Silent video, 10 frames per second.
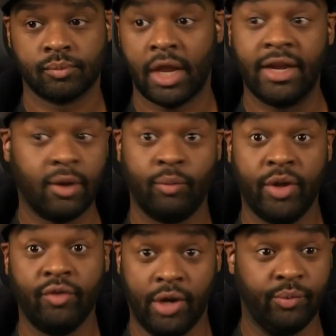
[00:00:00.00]
And
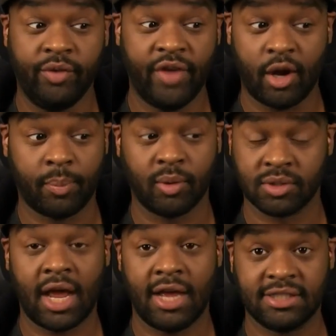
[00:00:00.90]
we've had our
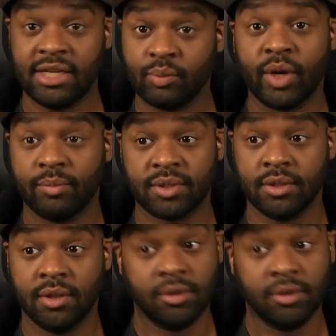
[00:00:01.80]
post guys get ripped